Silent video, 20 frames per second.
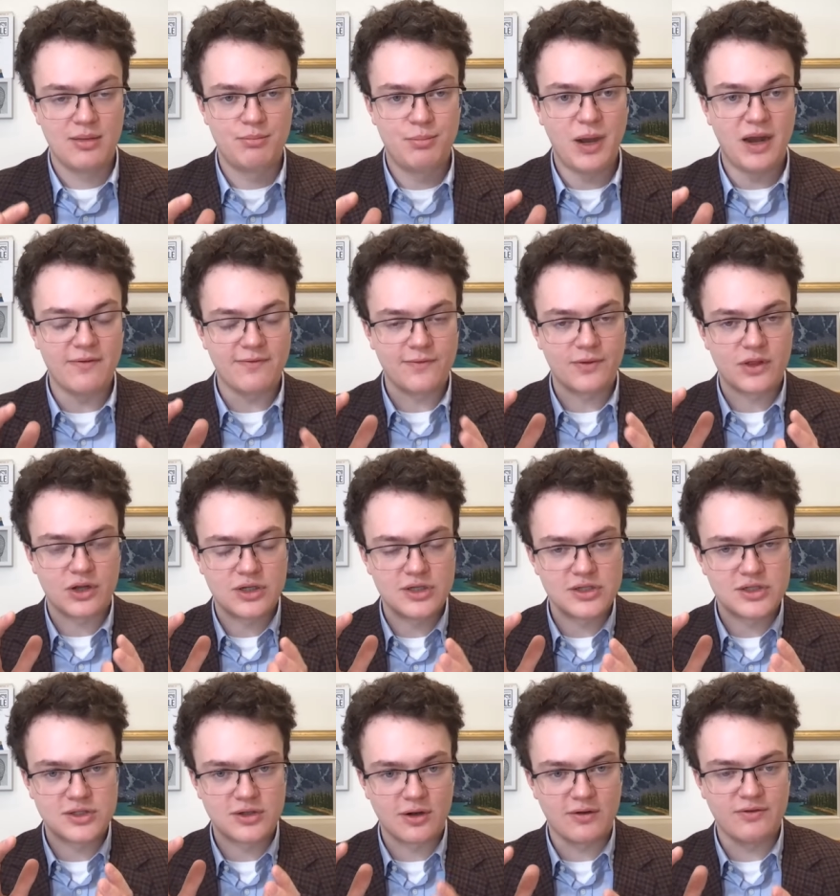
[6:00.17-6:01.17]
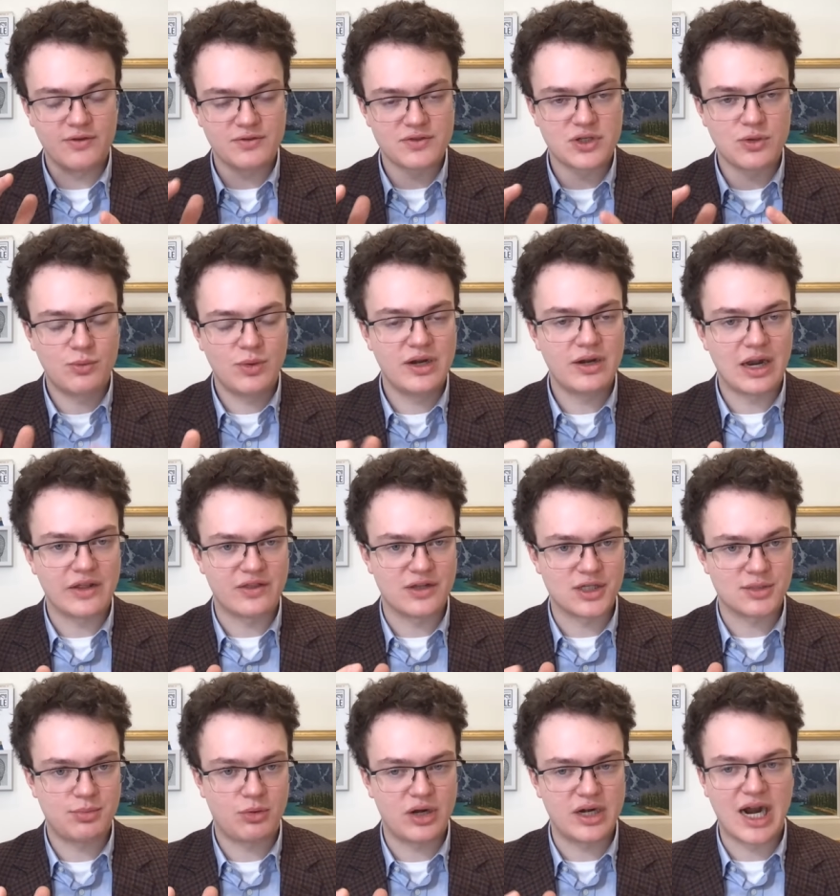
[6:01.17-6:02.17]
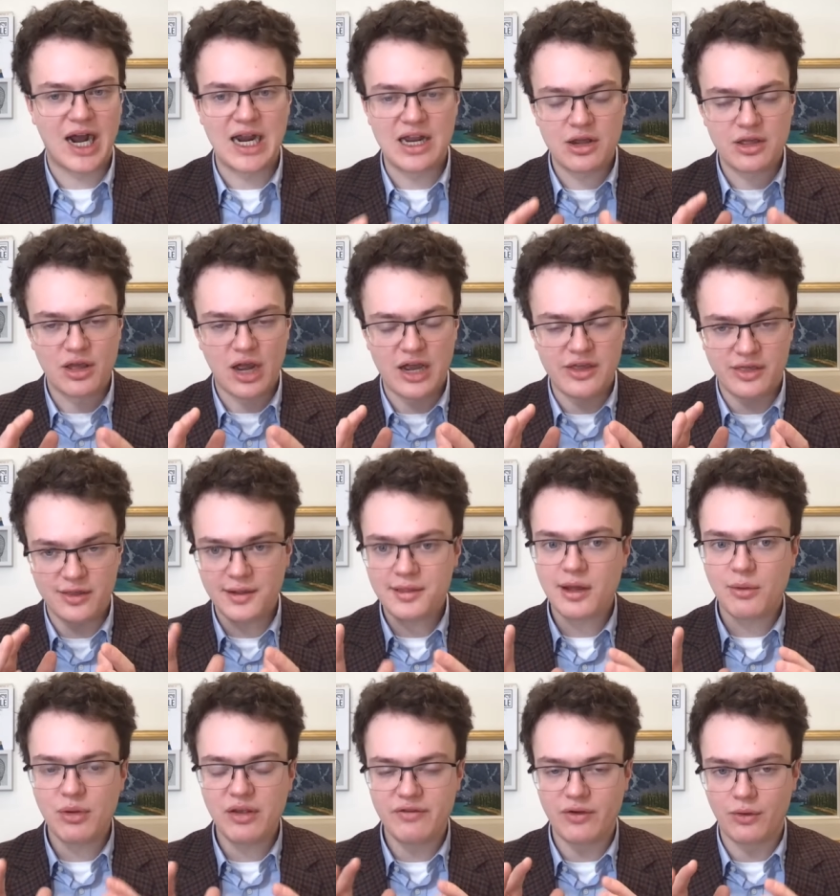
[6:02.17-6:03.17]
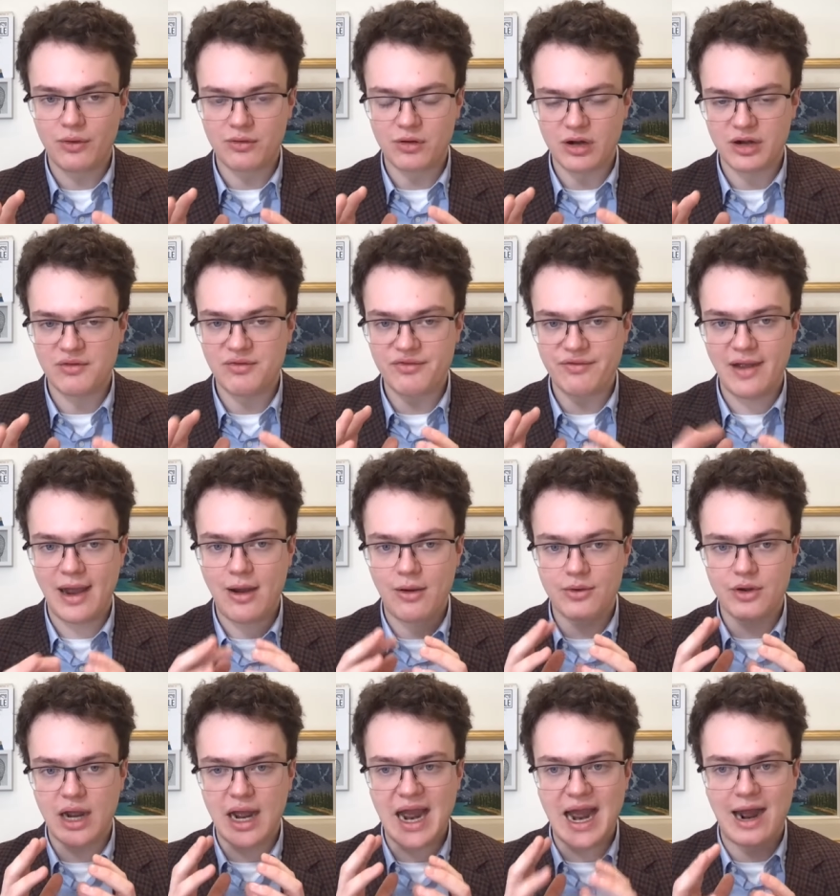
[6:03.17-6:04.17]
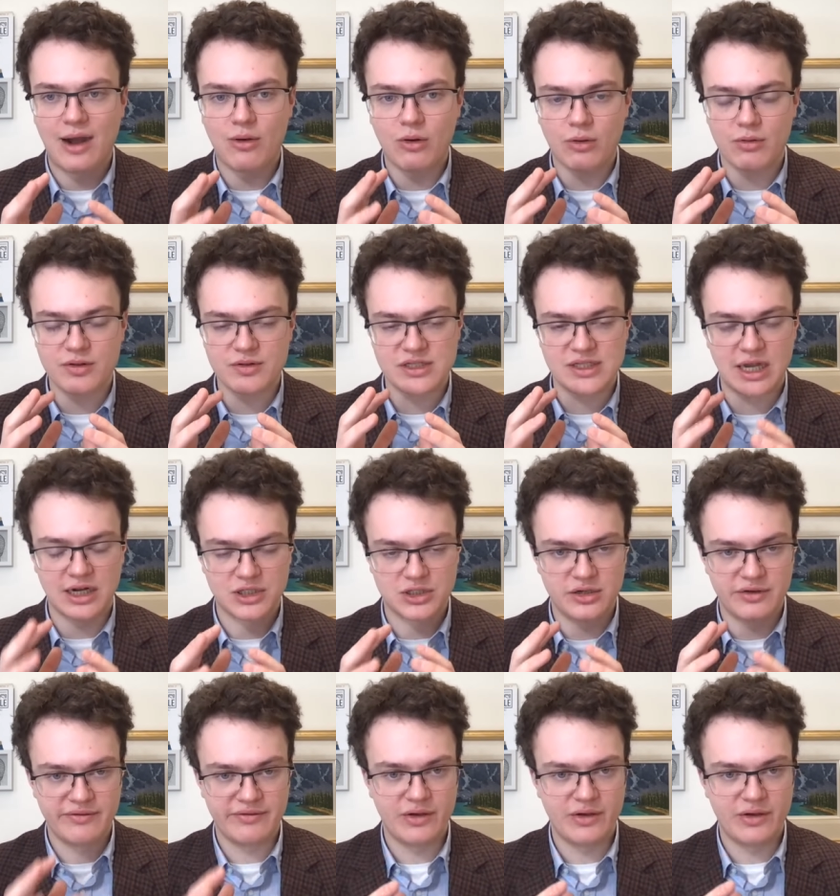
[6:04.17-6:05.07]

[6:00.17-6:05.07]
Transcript: But for the Conservatives to win at this point, I, I think that we've already found our section